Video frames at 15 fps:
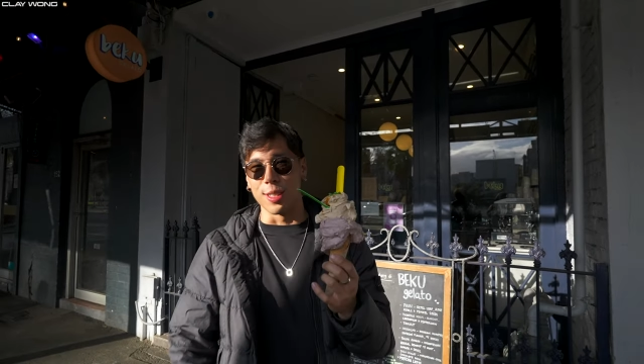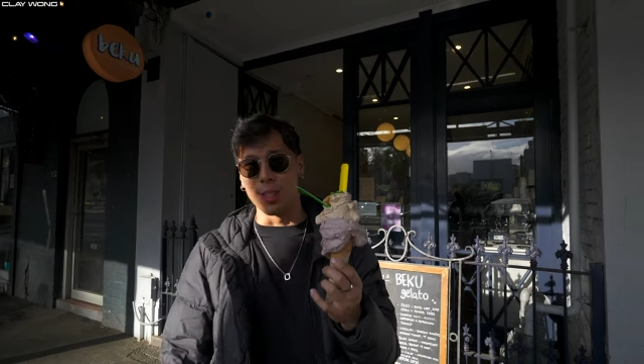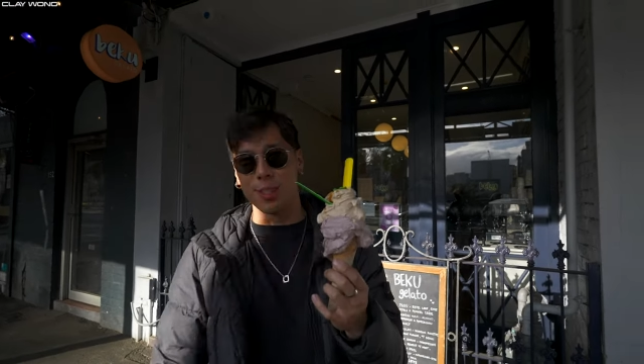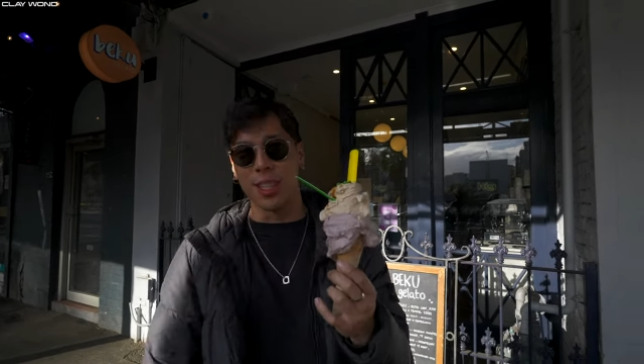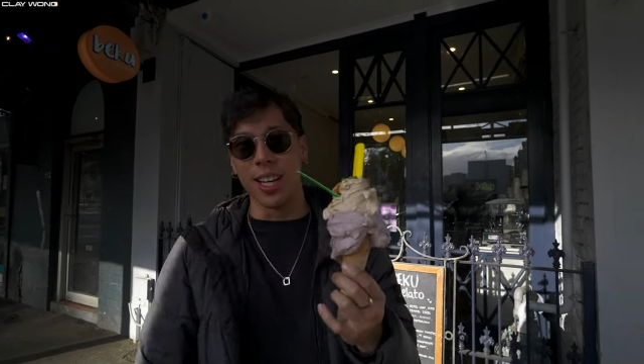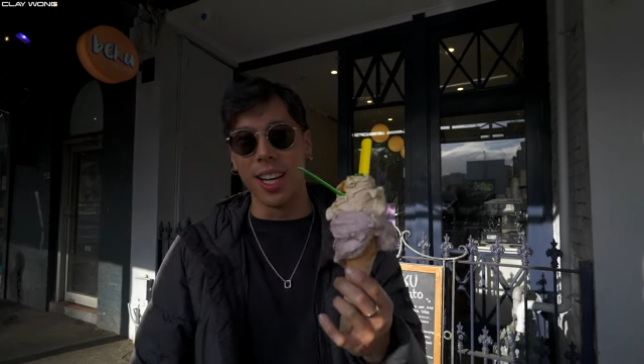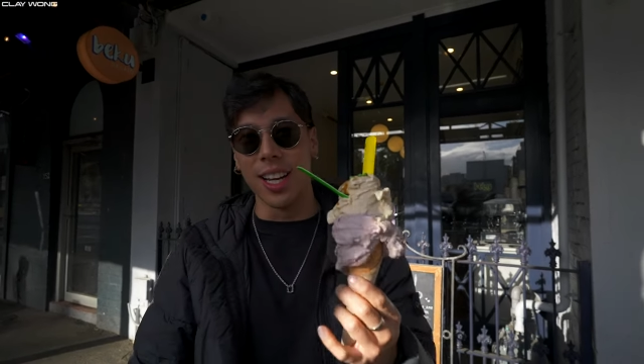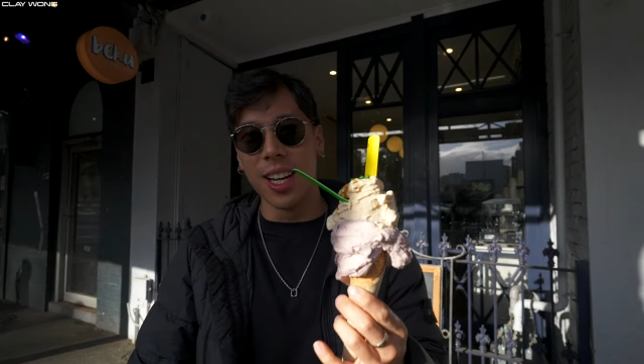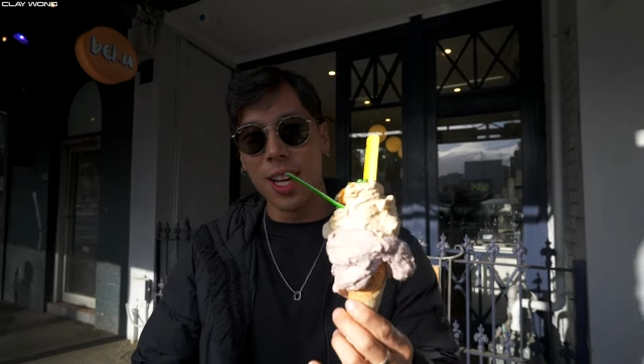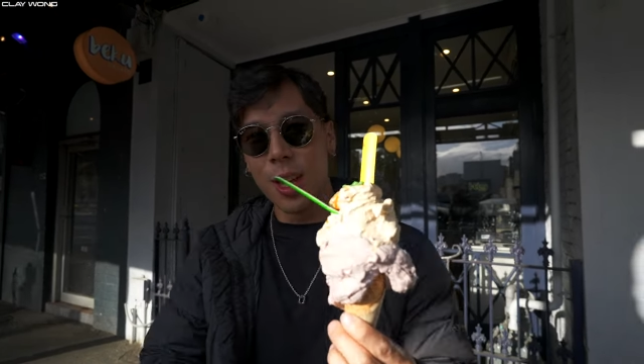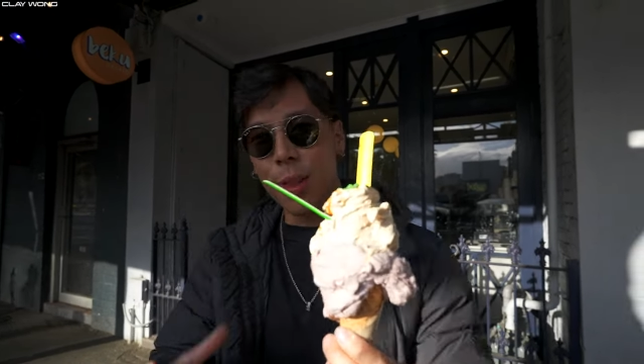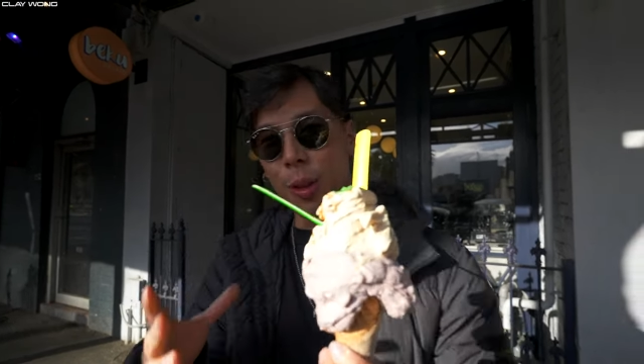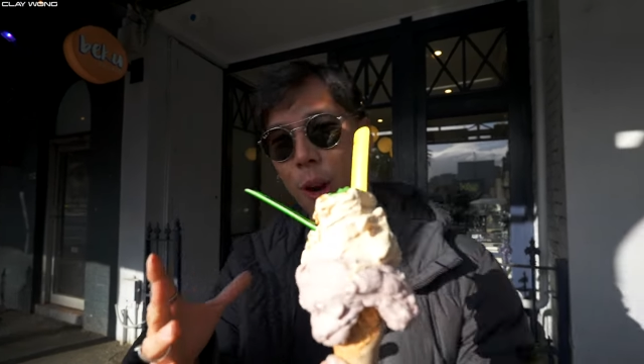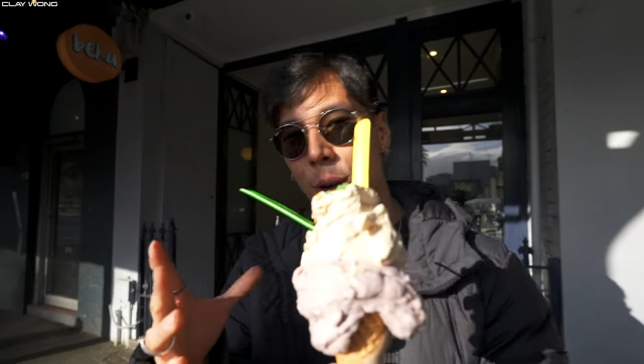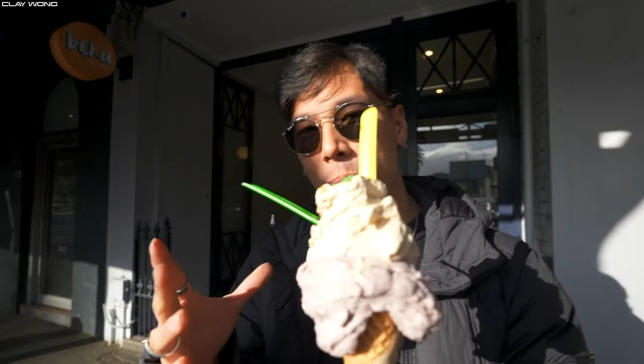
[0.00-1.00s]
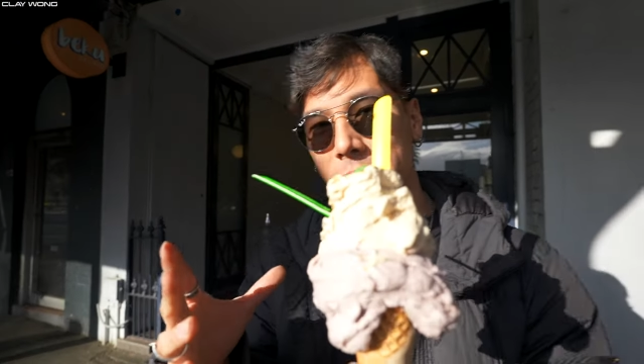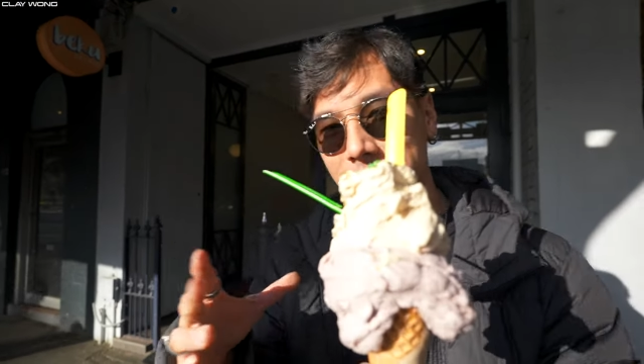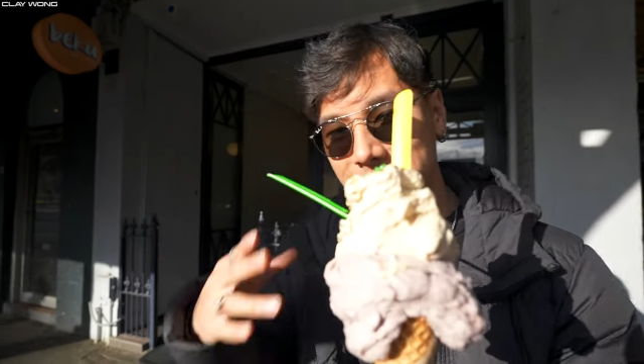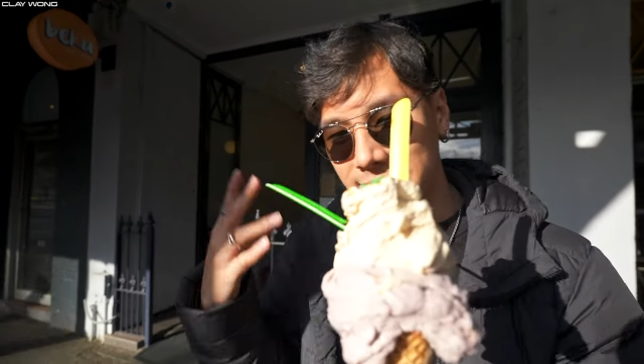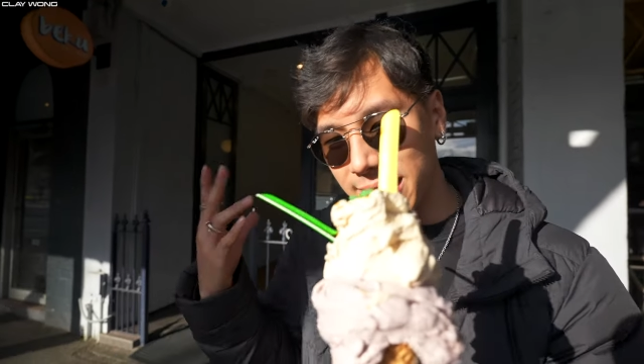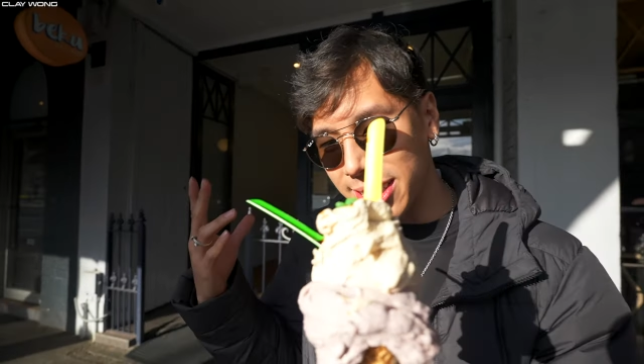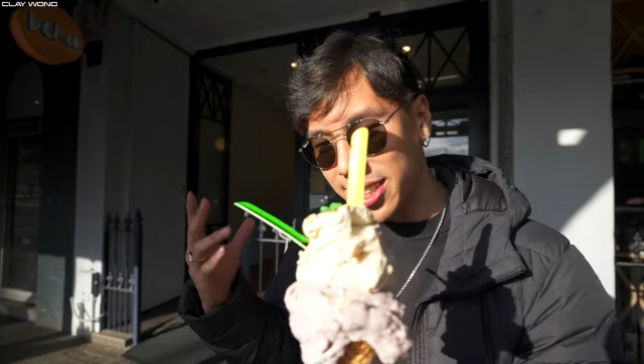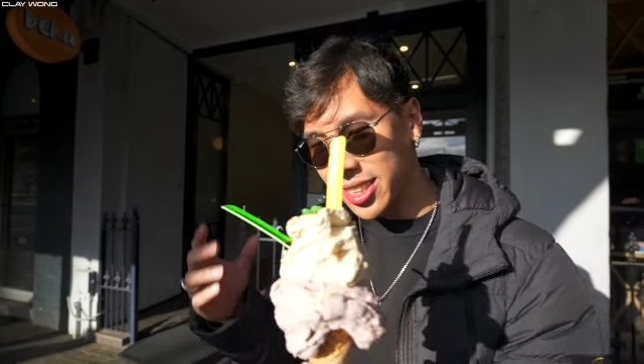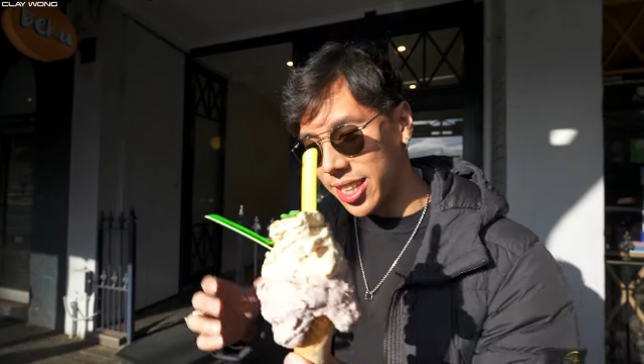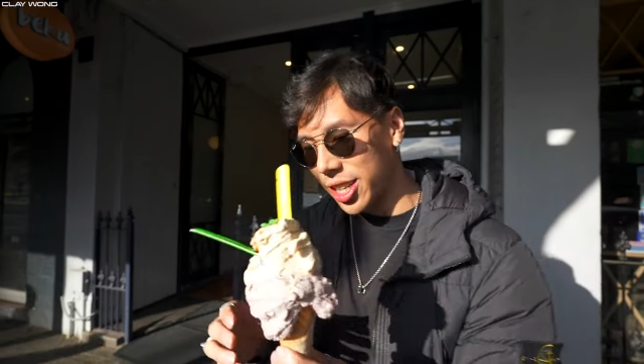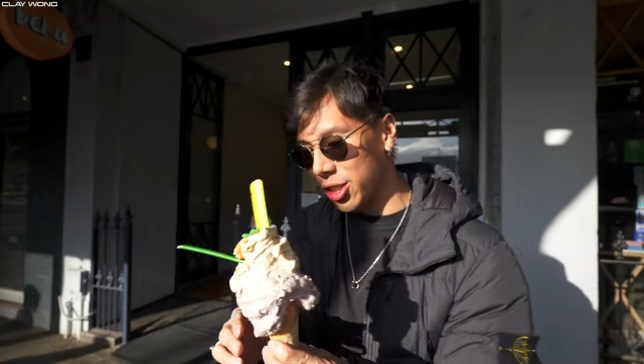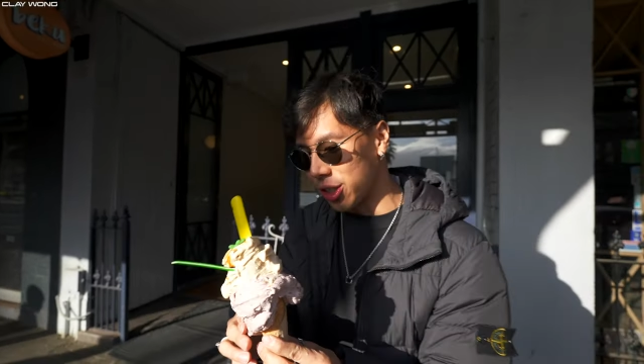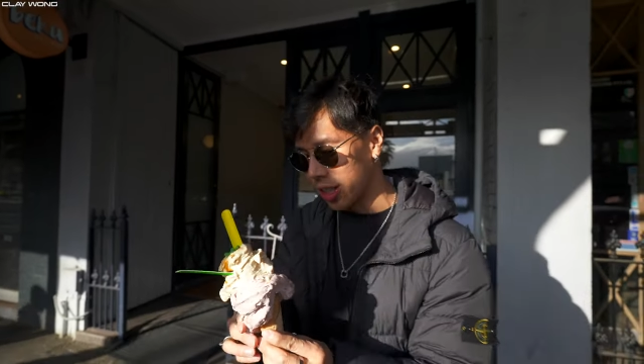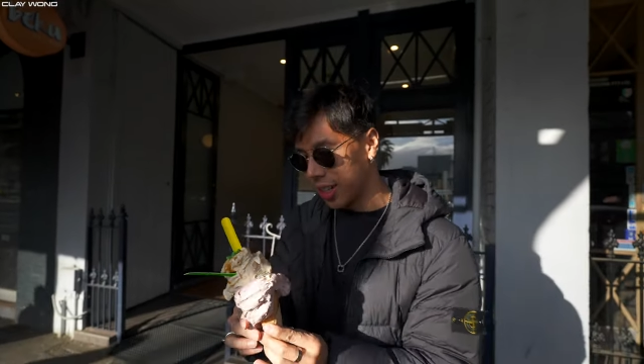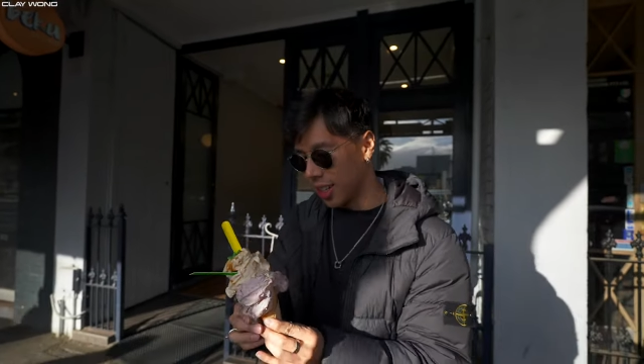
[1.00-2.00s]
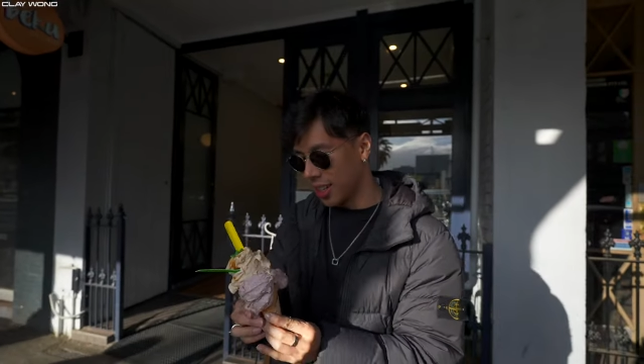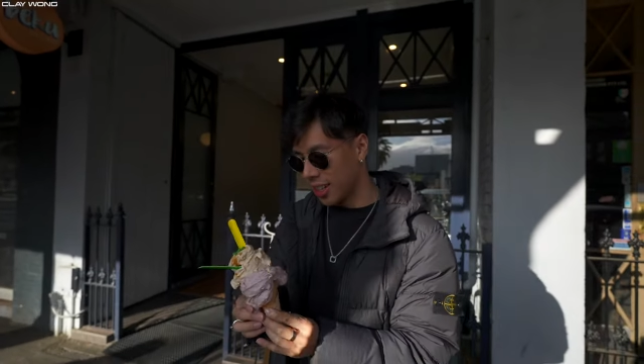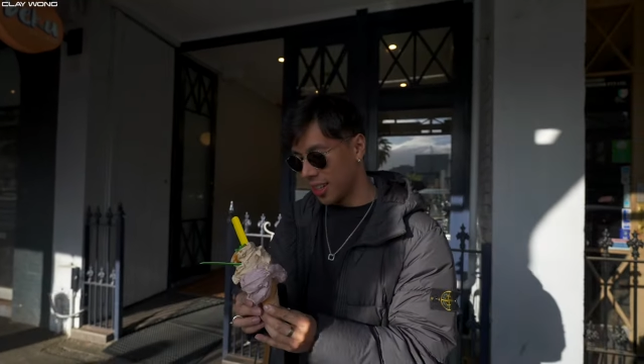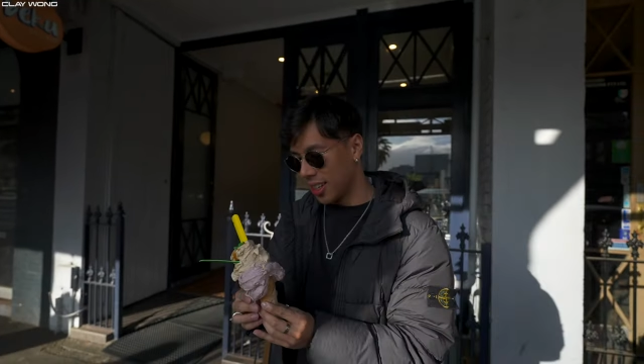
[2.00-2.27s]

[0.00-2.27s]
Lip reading: dessert. Throwback to Indonesia.